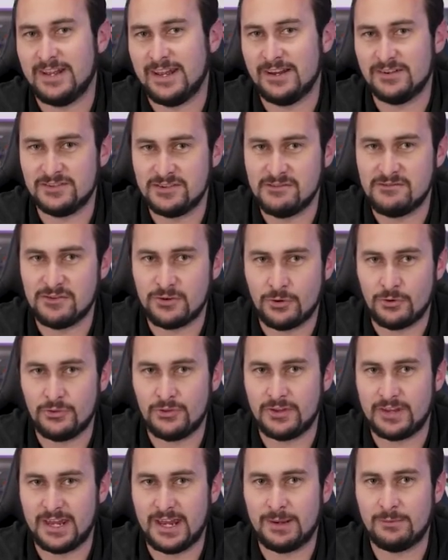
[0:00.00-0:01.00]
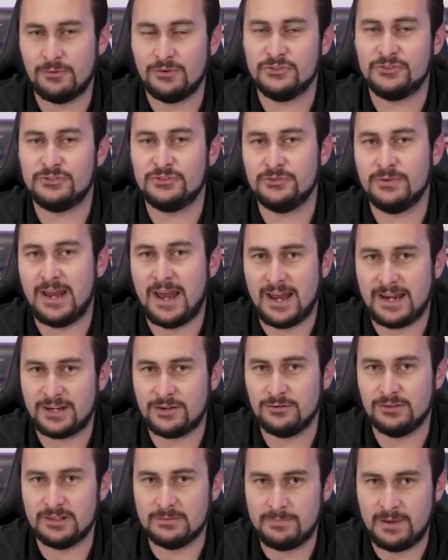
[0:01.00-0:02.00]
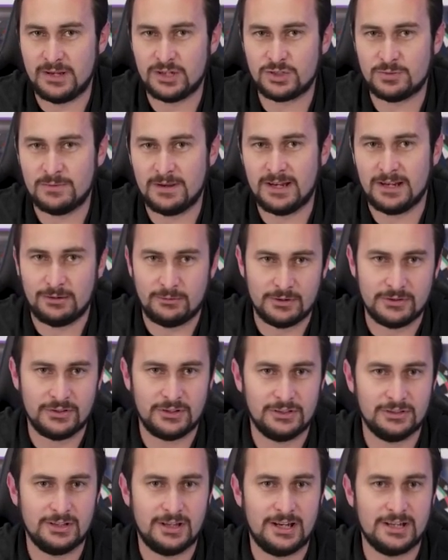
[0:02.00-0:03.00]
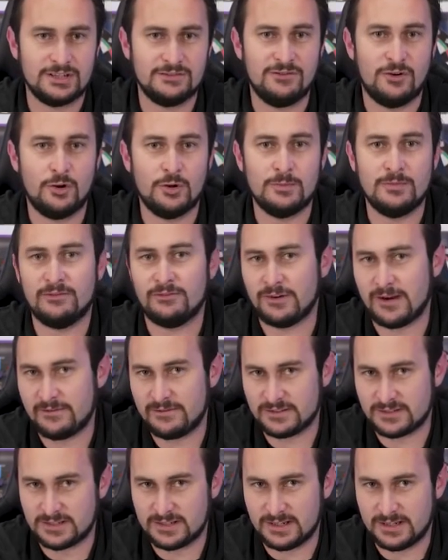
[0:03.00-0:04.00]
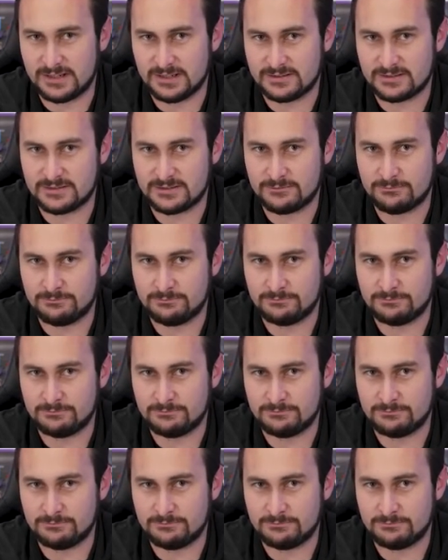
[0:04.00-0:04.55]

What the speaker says: how difficult the game was to accurately benchmark with a large volume of graphics cards.